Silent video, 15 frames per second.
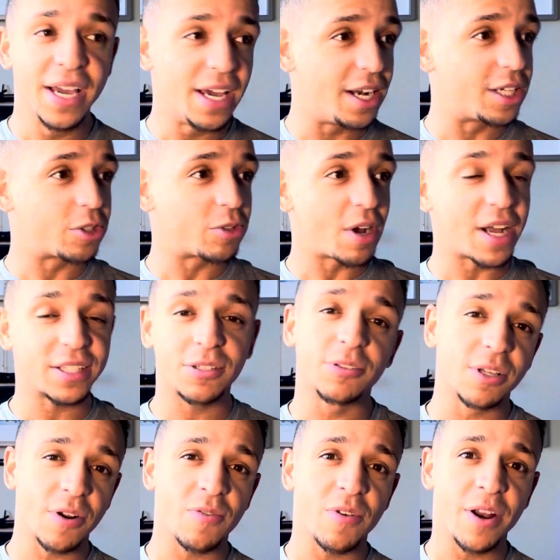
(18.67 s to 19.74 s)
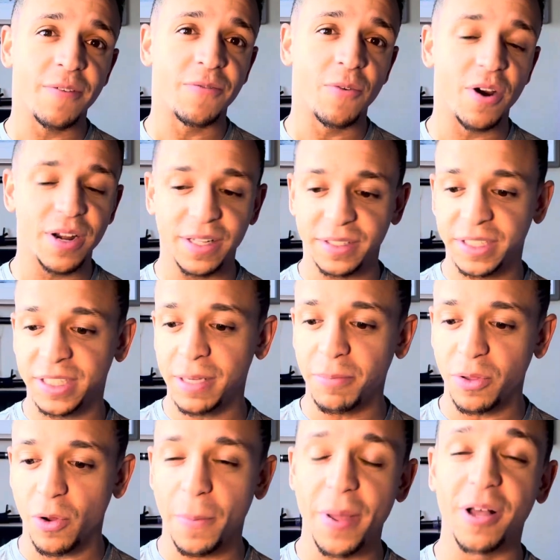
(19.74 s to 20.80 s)
It attracts those that are ready for it and
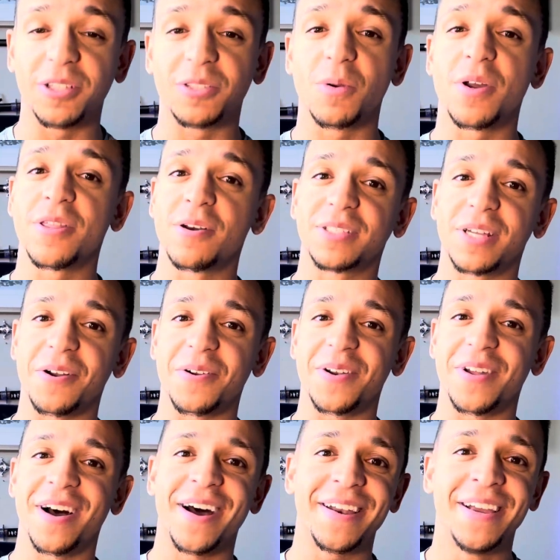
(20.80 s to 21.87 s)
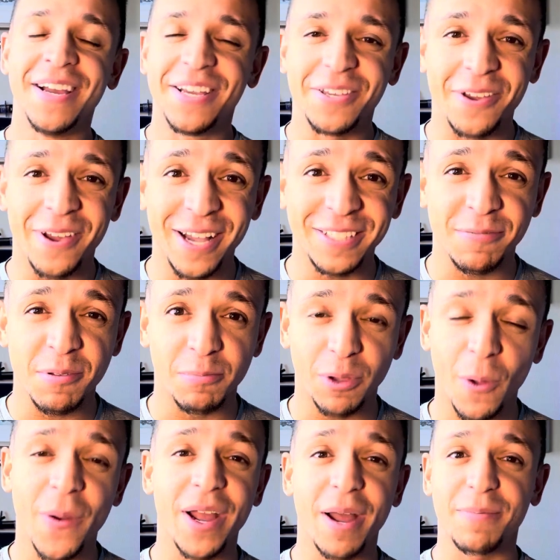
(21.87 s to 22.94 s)
simply repels away those that are not. You guys have been
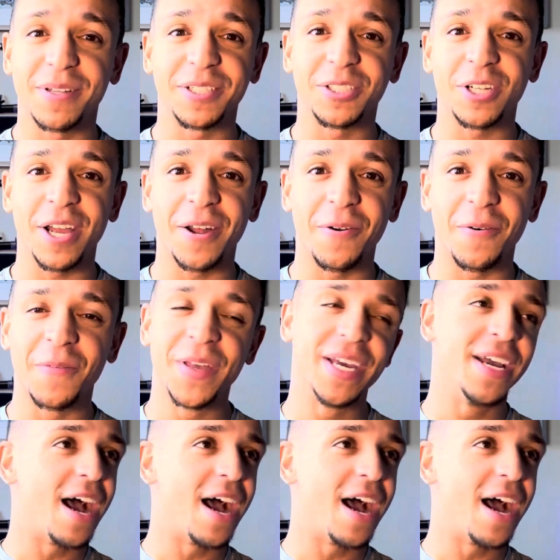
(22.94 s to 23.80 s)
blowing up this channel.